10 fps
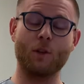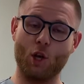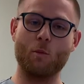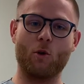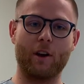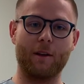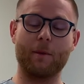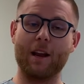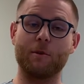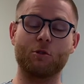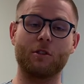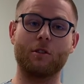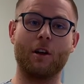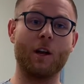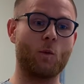Good morning, my name is Chris
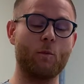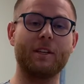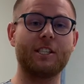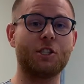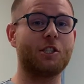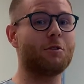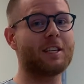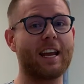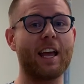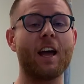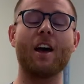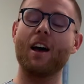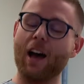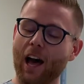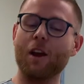Clark and we'll be teaching you today
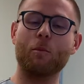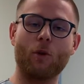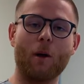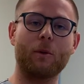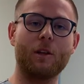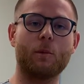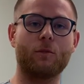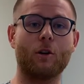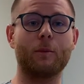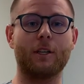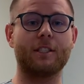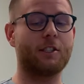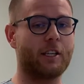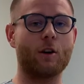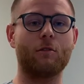how to properly perform a
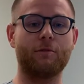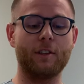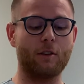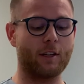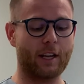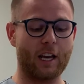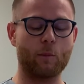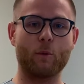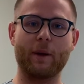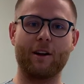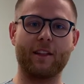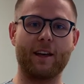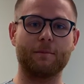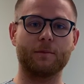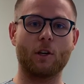sterile field and kind of prepare
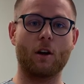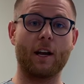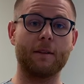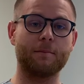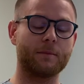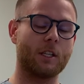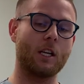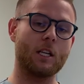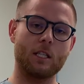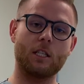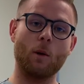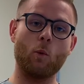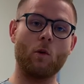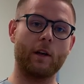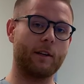that, alright? Step
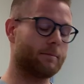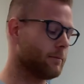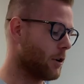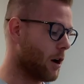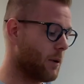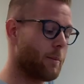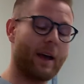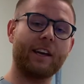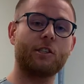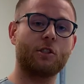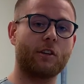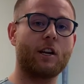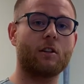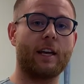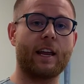one, all my packages are
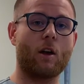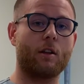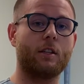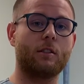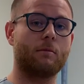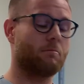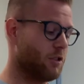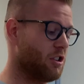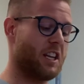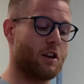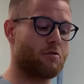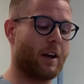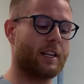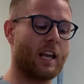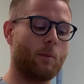here laid out on this clean and
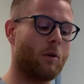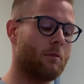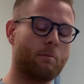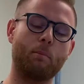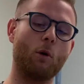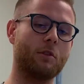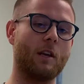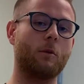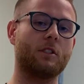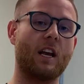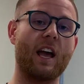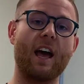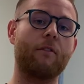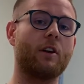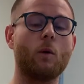dry table. Both tables that I
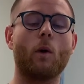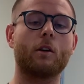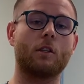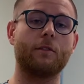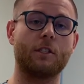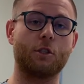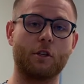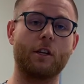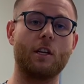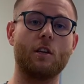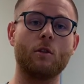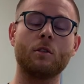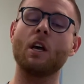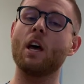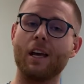have or any work surface that you're going to
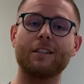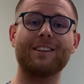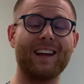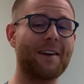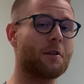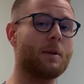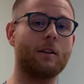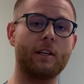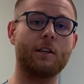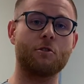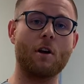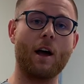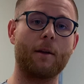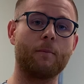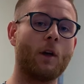use is going to have to be clean and
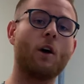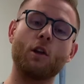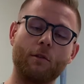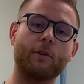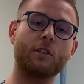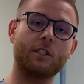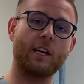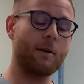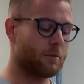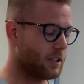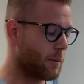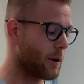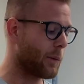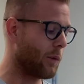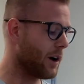dry. Your first step, step
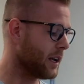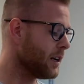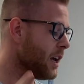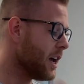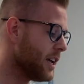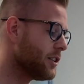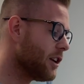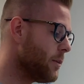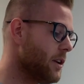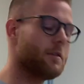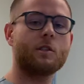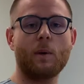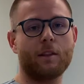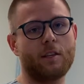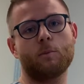number one, is going to be to
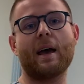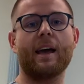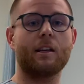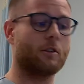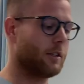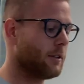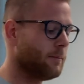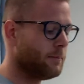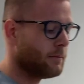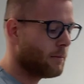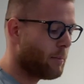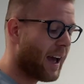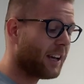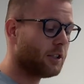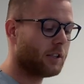inspect these packages.
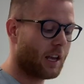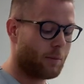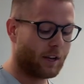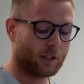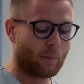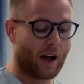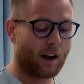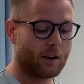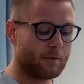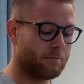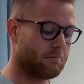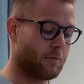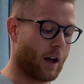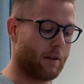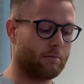Packages can be expired,
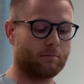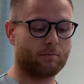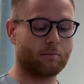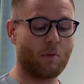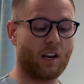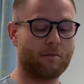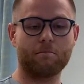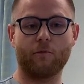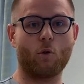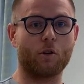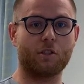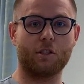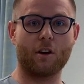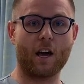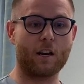meaning of course that
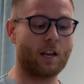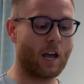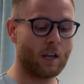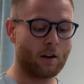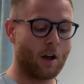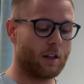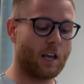they're out of date.